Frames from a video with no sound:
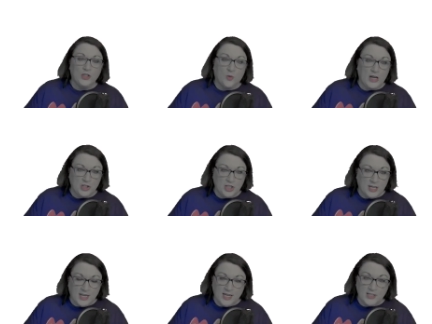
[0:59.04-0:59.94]

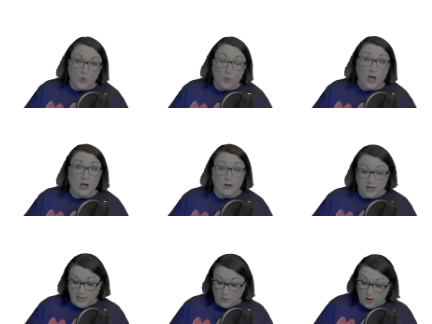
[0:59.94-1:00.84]
question is, what are
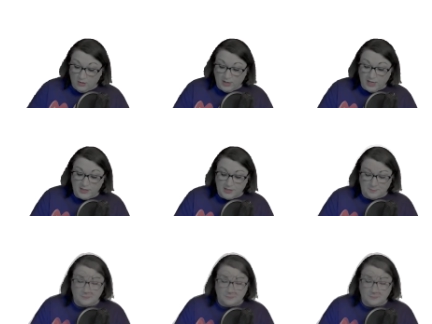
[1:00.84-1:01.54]
inequalities?